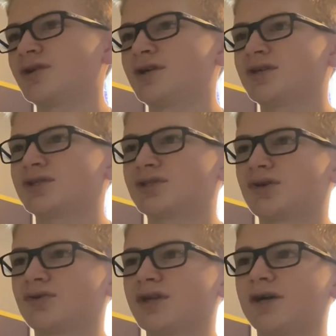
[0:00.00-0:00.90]

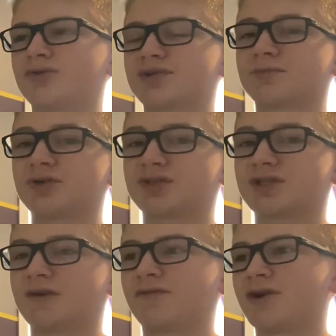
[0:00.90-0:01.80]
So yeah, there was some good
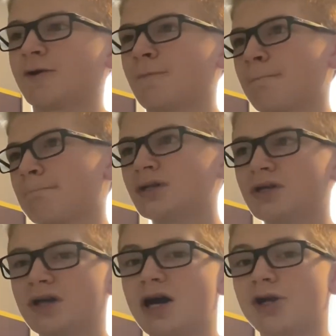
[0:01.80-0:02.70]
stuff there.
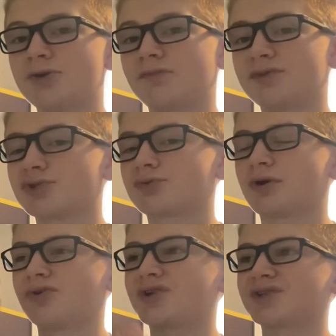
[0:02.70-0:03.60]
Audio and visual
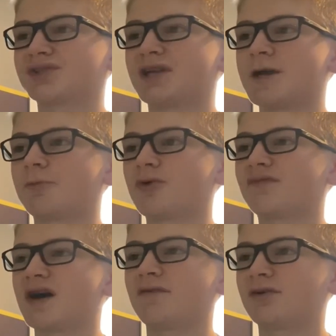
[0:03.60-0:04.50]
quality gets an 8.5
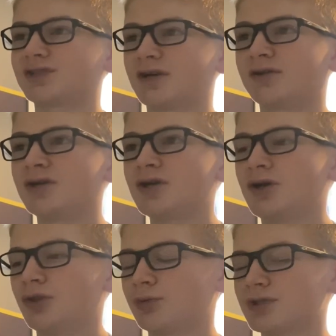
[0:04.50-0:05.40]
out of 10.
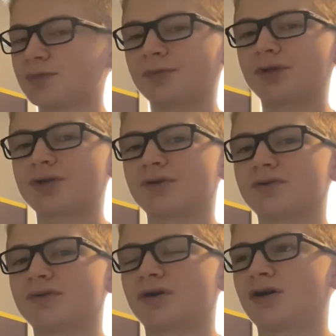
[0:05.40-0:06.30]
There was some really
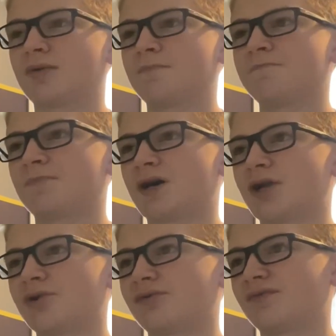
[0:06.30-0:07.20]
good
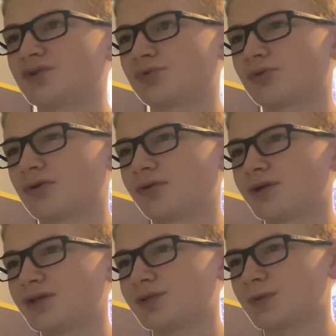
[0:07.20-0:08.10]
audio and visual
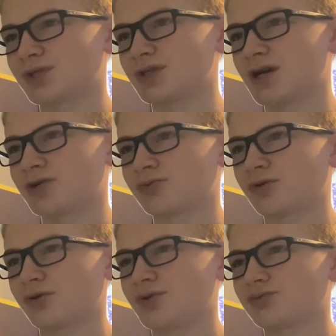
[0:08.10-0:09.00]
quality, especially the audio
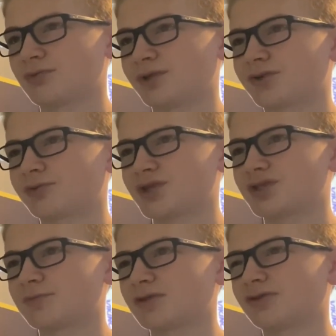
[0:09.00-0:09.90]
quality was really
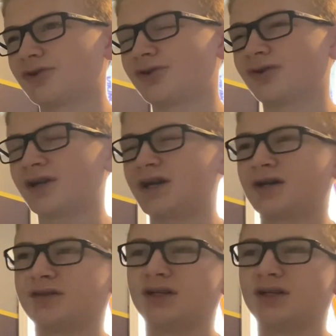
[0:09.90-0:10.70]
crisp and clear, and